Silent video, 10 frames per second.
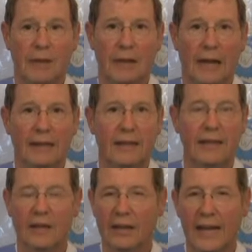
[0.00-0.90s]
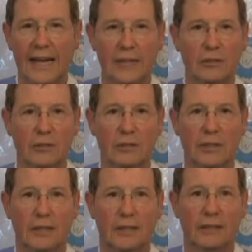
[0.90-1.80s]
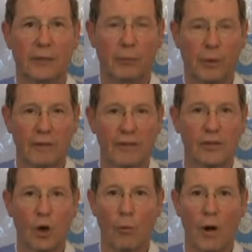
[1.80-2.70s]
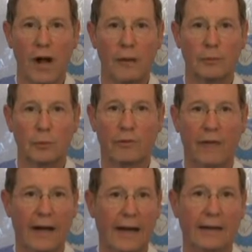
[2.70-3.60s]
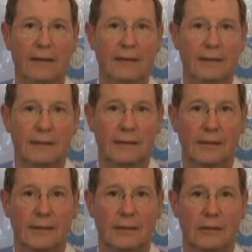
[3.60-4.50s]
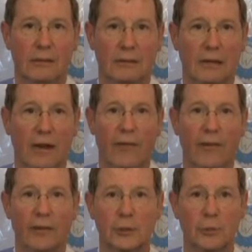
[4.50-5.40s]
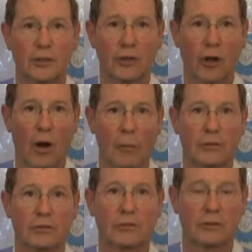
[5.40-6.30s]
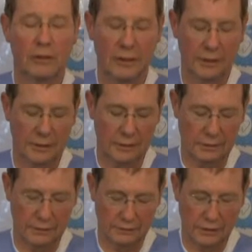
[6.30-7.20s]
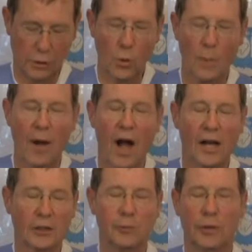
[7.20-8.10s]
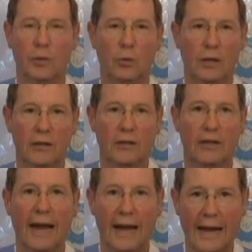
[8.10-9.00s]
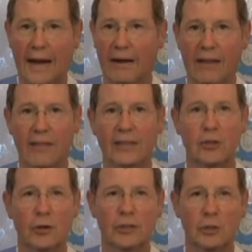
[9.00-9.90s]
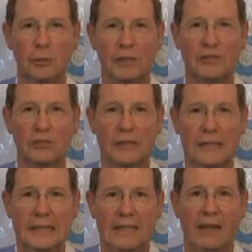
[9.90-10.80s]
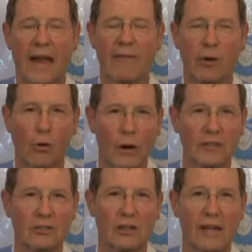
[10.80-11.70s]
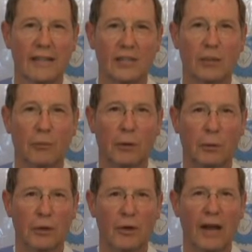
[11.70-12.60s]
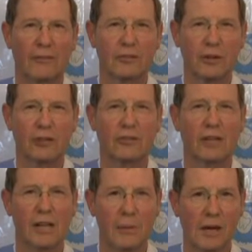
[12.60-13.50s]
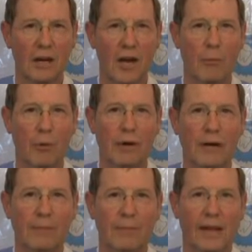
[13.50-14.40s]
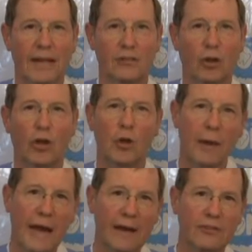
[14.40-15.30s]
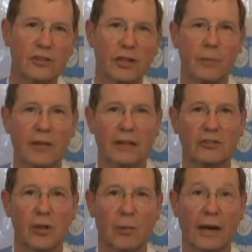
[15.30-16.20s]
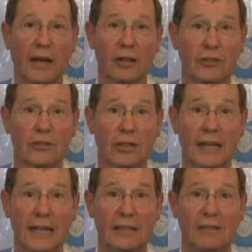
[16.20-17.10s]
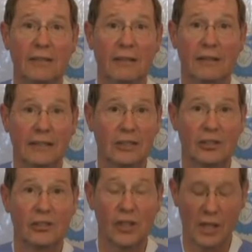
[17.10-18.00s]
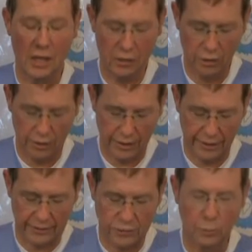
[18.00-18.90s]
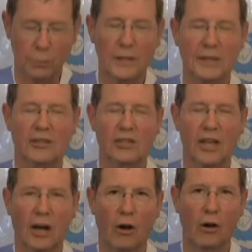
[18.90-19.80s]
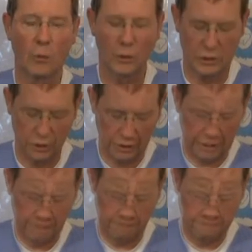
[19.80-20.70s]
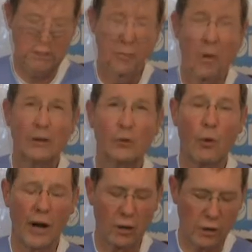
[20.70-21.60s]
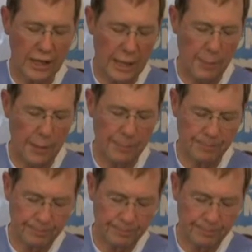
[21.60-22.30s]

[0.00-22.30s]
At the end of days, in previous OkMoms, we find enough instruments you could almost equip a hospital with out. And these are instruments, they have a great selection, but we do have a limited number, and so you may have something that somebody else needs that's just sitting in your area. So please get only what you need. As far as record keeping,